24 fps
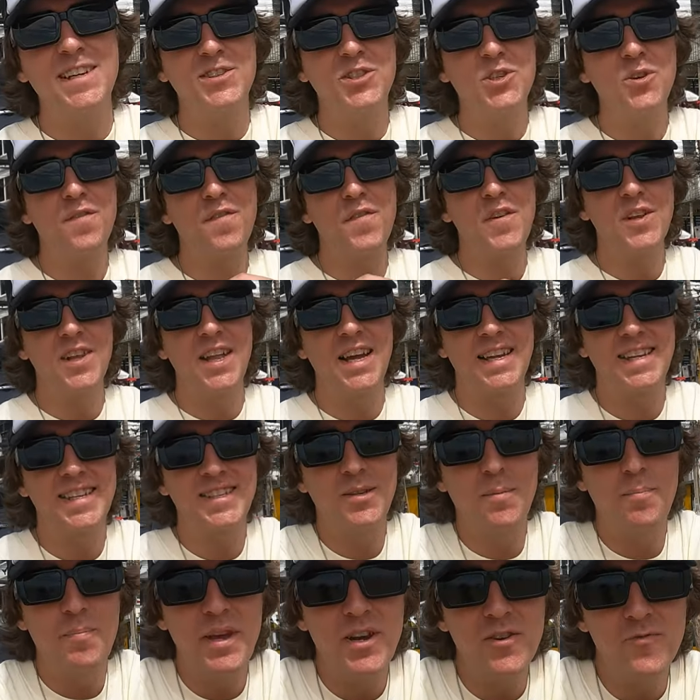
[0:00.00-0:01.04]
I do feel like
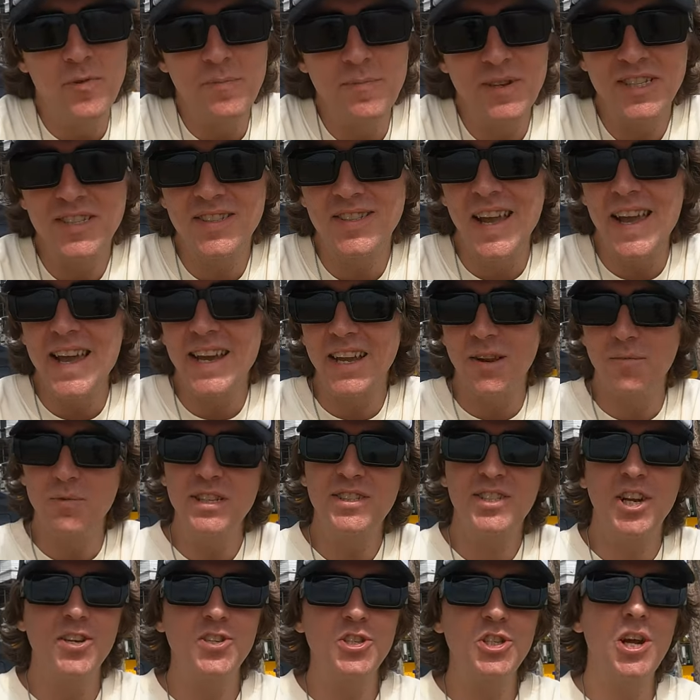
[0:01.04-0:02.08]
is a bit of a mistake, and we
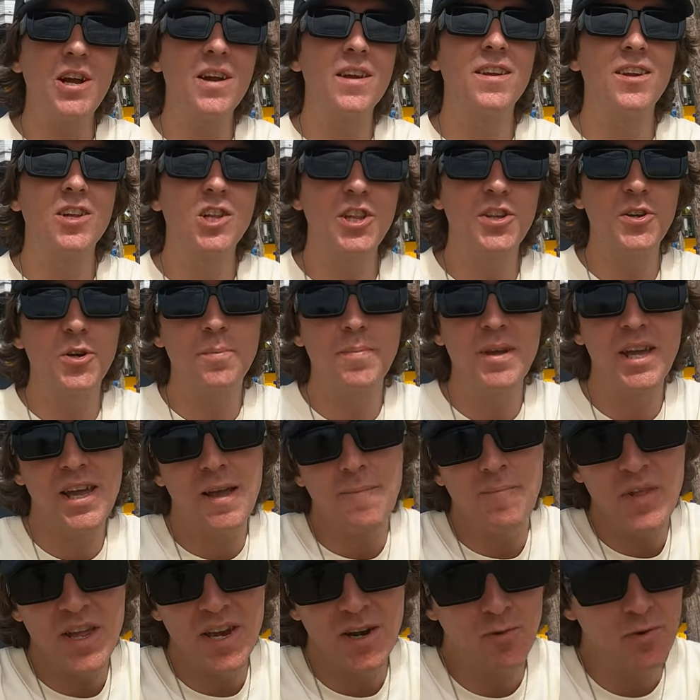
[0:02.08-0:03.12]
touched on it a little bit
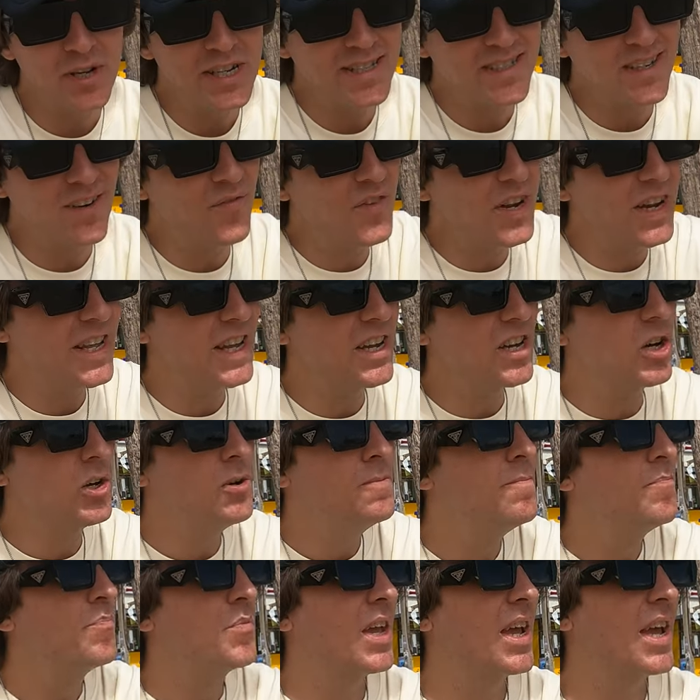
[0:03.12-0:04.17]
in a recent video,
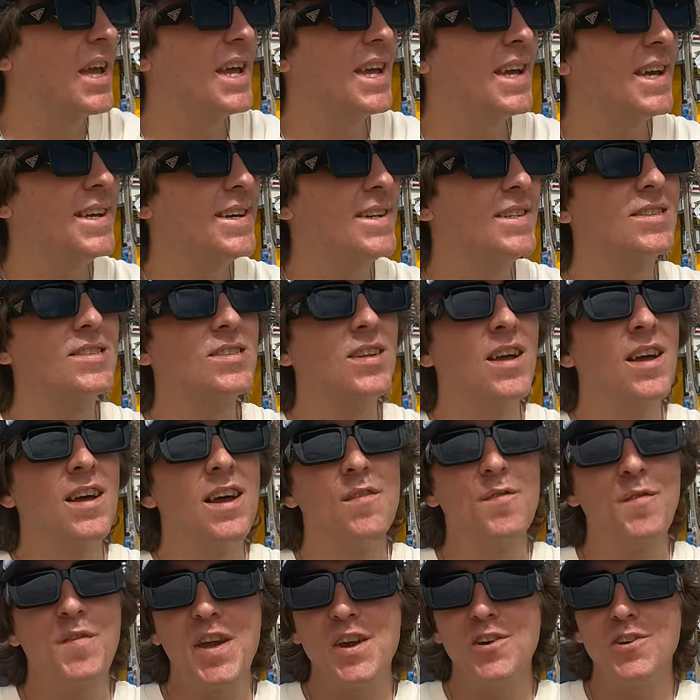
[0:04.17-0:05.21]
is
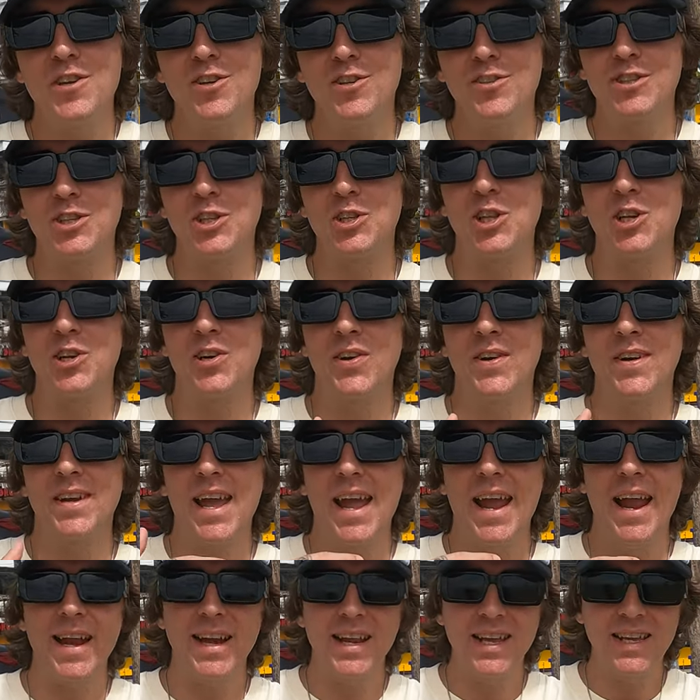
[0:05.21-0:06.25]
failure to learn
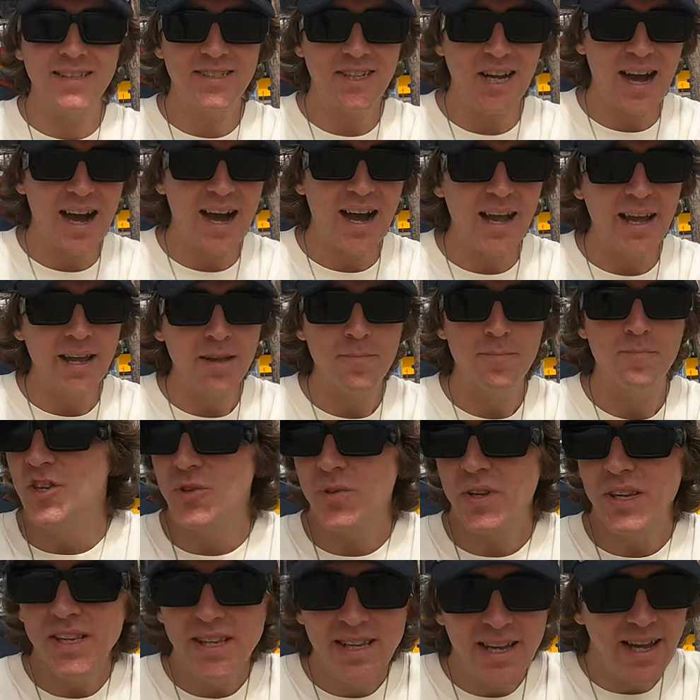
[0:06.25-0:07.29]
any Thai. You
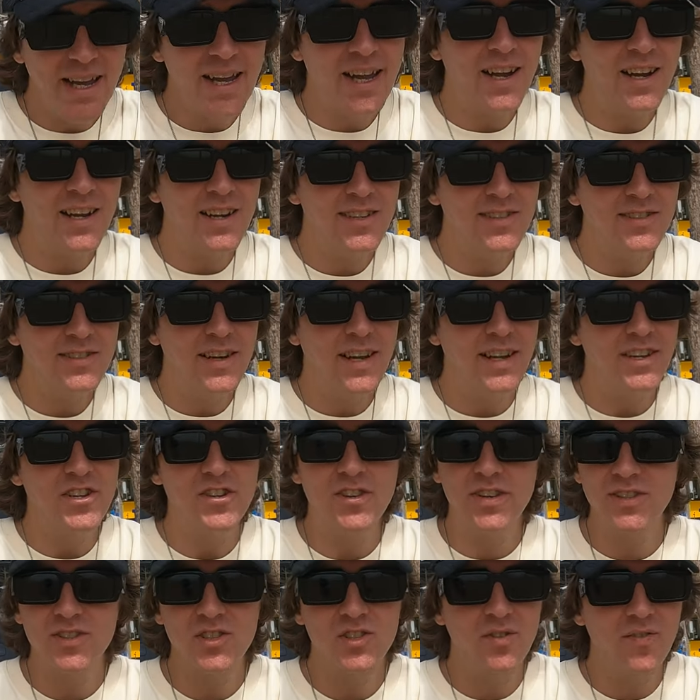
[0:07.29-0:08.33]
can get here and you
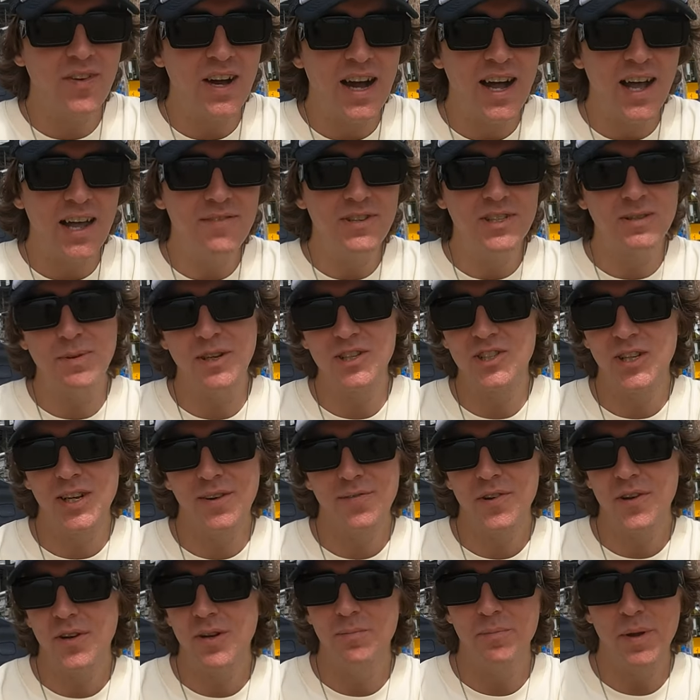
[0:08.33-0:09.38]
can survive, especially
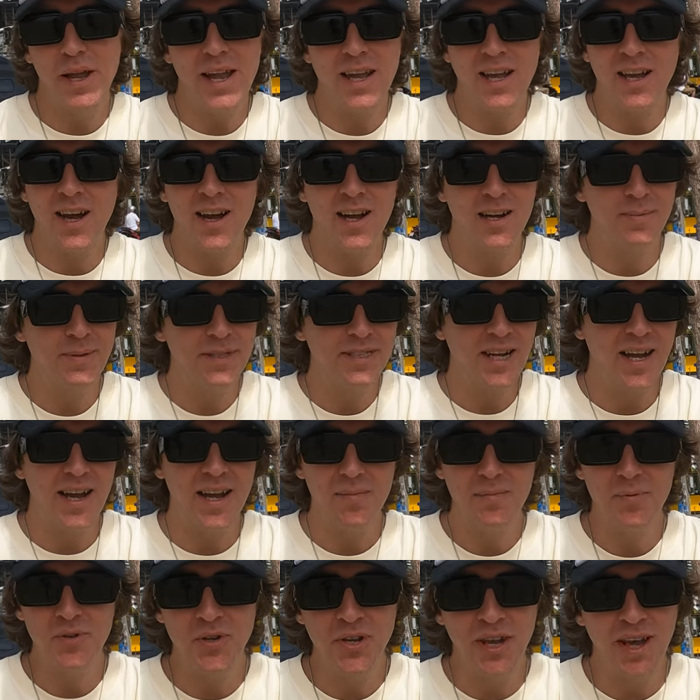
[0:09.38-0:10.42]
if you're in Bangkok,
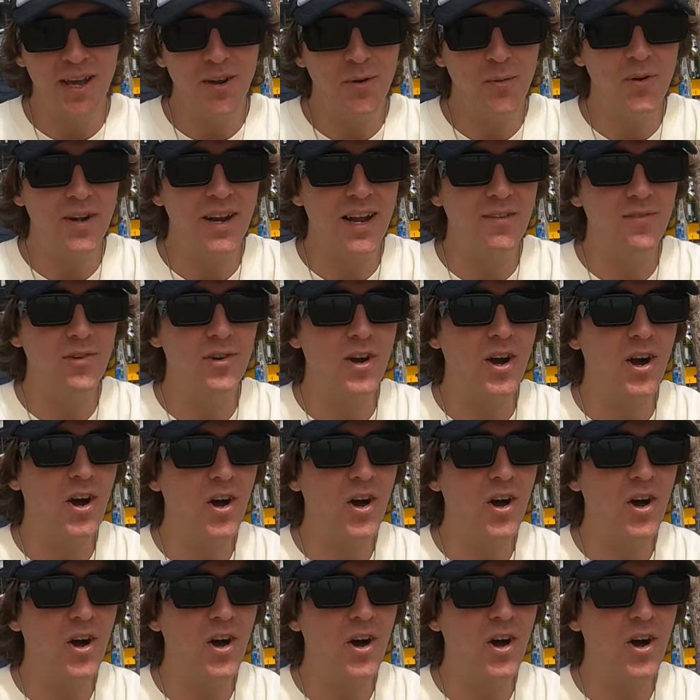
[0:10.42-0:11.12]
Pattaya, Phuket, whatever,